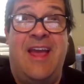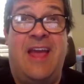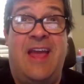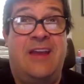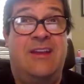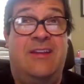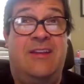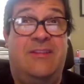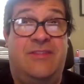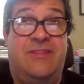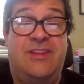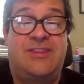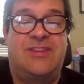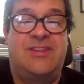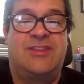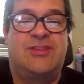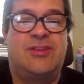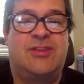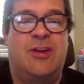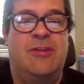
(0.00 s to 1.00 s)
and this
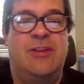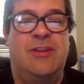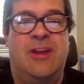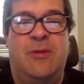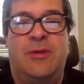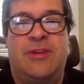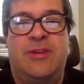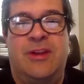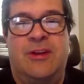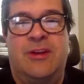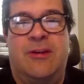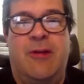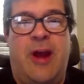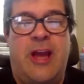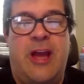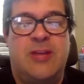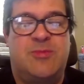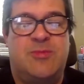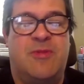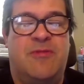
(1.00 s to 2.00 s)
is certainly within
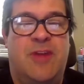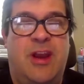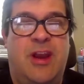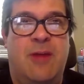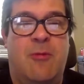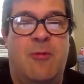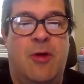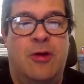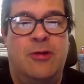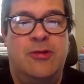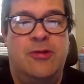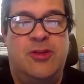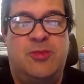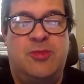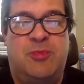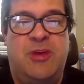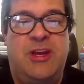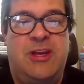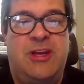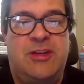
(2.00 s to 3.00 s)
grasp of anyone who
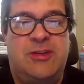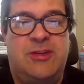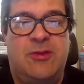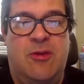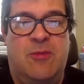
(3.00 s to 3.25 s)
speaks